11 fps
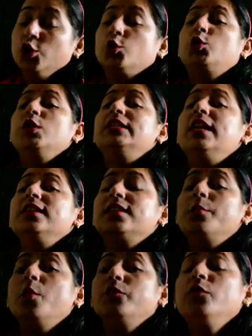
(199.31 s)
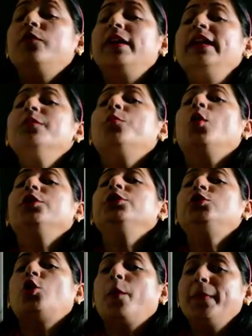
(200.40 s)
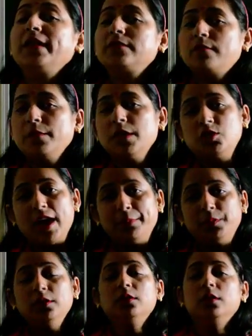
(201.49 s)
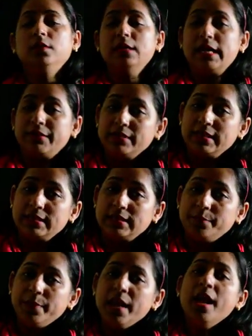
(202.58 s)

So these are some of the very important topics from the chapter nervous system,